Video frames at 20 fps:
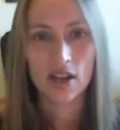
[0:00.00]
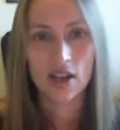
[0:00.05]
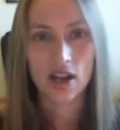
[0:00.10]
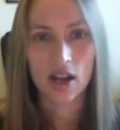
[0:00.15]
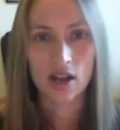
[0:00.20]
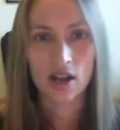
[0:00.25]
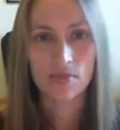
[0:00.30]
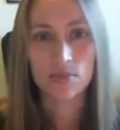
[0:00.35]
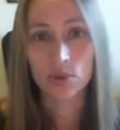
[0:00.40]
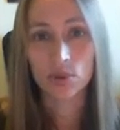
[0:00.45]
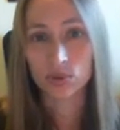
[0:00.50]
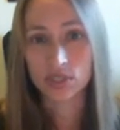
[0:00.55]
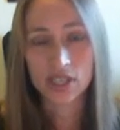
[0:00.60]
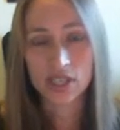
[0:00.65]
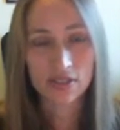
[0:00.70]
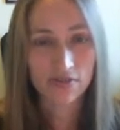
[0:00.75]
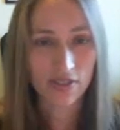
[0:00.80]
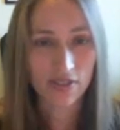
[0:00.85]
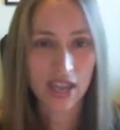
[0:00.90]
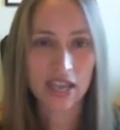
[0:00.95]
uh,
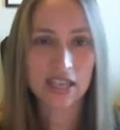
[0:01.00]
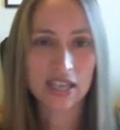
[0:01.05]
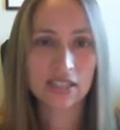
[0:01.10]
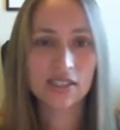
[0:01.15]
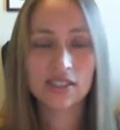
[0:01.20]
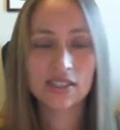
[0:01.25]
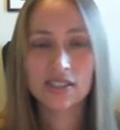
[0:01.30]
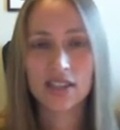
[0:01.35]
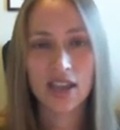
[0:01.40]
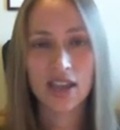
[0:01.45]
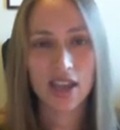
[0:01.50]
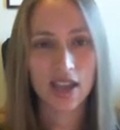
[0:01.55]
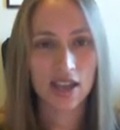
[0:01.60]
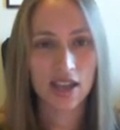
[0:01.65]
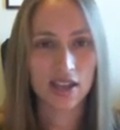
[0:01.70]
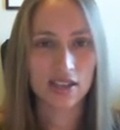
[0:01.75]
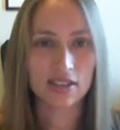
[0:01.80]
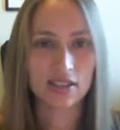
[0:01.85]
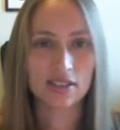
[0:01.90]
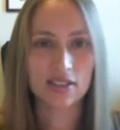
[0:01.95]
bulging veins
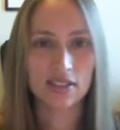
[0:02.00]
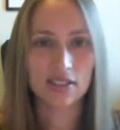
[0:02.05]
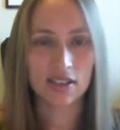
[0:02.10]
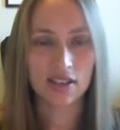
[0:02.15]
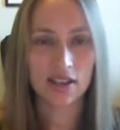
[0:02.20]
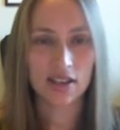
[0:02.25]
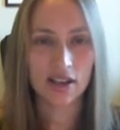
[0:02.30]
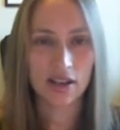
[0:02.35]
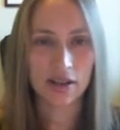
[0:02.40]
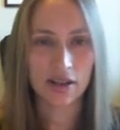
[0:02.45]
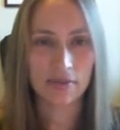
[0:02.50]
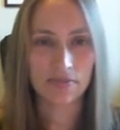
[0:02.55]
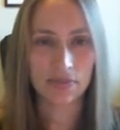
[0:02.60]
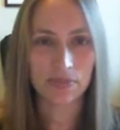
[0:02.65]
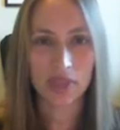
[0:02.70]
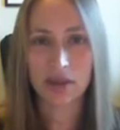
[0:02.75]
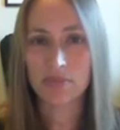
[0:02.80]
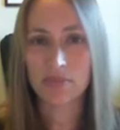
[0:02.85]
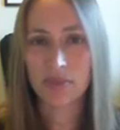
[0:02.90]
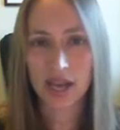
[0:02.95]
and um,
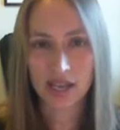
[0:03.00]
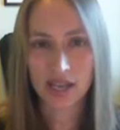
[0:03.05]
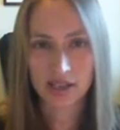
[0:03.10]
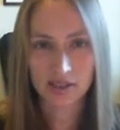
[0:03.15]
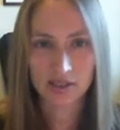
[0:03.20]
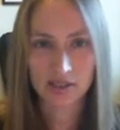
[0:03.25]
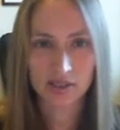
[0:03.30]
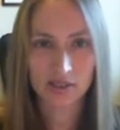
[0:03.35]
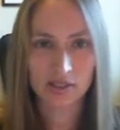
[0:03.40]
my